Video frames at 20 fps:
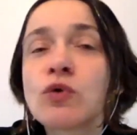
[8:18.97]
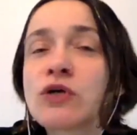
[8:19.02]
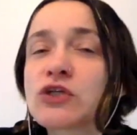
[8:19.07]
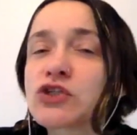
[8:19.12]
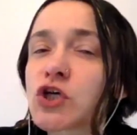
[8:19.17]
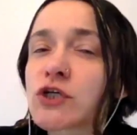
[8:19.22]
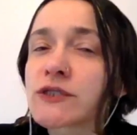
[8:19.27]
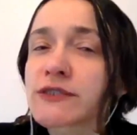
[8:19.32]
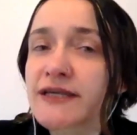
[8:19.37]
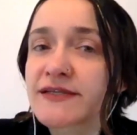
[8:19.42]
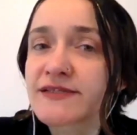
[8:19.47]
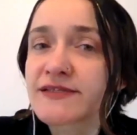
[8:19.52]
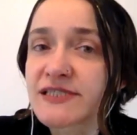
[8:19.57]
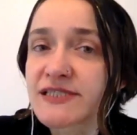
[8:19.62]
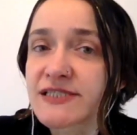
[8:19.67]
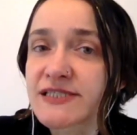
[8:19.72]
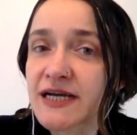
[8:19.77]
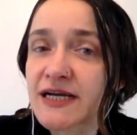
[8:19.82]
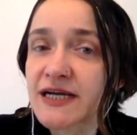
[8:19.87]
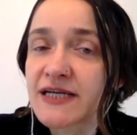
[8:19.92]
short
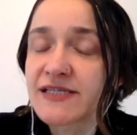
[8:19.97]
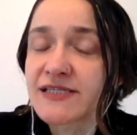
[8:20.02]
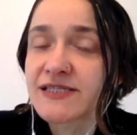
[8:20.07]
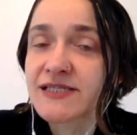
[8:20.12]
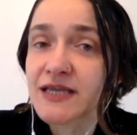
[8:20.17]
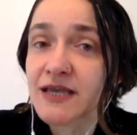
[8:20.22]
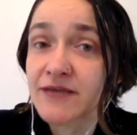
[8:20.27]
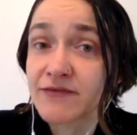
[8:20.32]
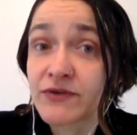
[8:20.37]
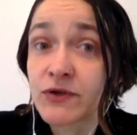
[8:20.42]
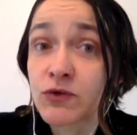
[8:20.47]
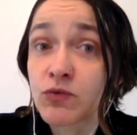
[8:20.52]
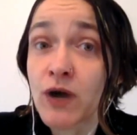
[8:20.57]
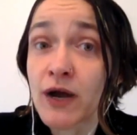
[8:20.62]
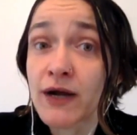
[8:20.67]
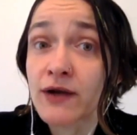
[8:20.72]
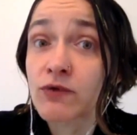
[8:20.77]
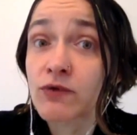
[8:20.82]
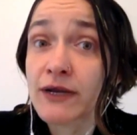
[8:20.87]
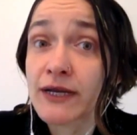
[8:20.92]
exercise, everyone
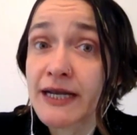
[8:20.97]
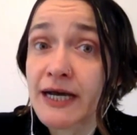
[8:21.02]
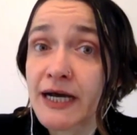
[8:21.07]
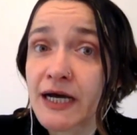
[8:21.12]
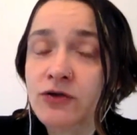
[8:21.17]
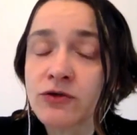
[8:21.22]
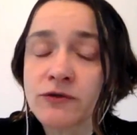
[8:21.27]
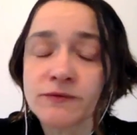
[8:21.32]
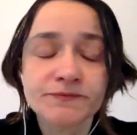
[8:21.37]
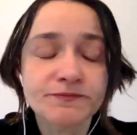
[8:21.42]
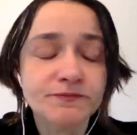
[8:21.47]
right now.